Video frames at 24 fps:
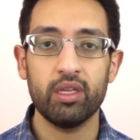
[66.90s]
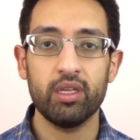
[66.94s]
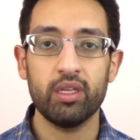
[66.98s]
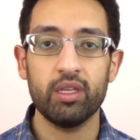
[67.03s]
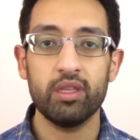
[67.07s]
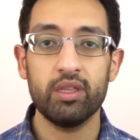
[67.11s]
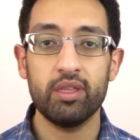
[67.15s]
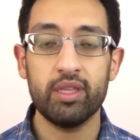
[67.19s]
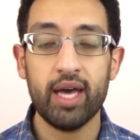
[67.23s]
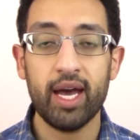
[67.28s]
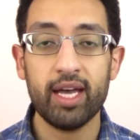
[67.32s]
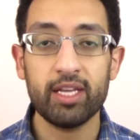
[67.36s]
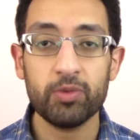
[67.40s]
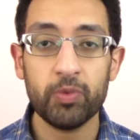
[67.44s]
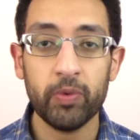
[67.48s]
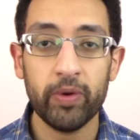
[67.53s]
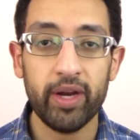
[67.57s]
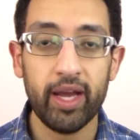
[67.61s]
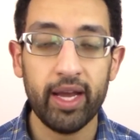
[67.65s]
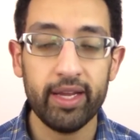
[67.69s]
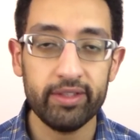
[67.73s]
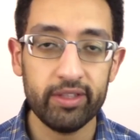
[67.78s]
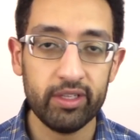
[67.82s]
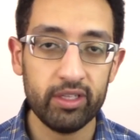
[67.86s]
That's what
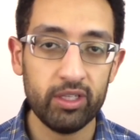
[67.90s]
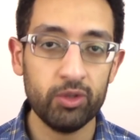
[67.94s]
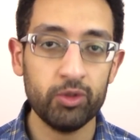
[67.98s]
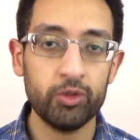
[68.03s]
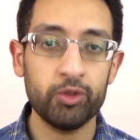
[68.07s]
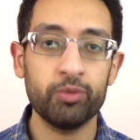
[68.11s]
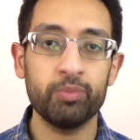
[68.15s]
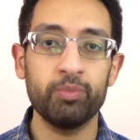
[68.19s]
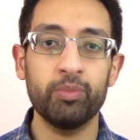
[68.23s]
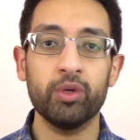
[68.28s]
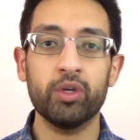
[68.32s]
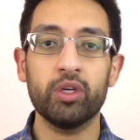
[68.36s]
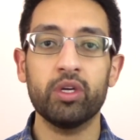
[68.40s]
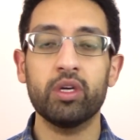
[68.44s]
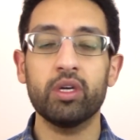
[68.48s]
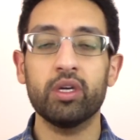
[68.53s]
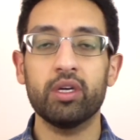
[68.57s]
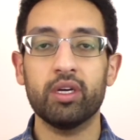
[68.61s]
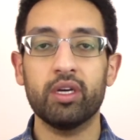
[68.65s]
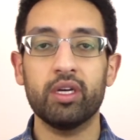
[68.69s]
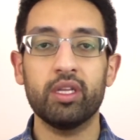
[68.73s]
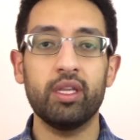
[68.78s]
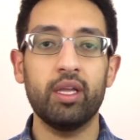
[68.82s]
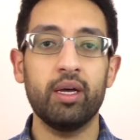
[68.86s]
Andalus Book
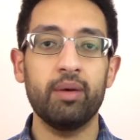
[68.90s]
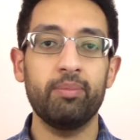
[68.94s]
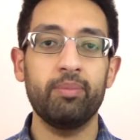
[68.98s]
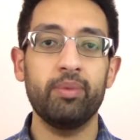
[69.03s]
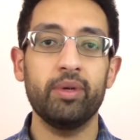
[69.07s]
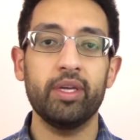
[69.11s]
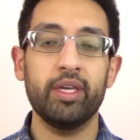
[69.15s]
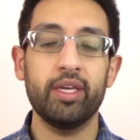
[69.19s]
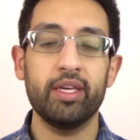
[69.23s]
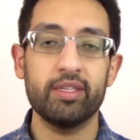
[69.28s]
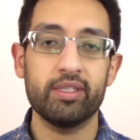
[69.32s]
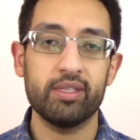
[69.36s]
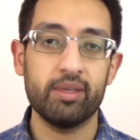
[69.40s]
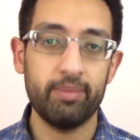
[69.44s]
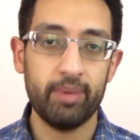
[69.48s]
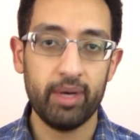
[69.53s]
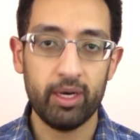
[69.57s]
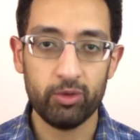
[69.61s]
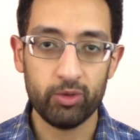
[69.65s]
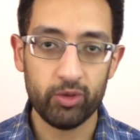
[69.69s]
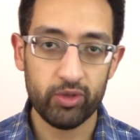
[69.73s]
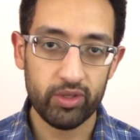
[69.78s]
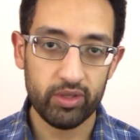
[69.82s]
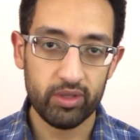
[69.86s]
Club is
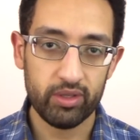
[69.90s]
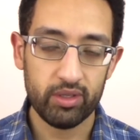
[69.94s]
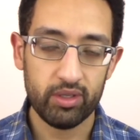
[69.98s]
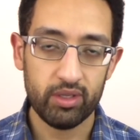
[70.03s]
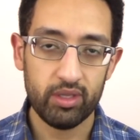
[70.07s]
about.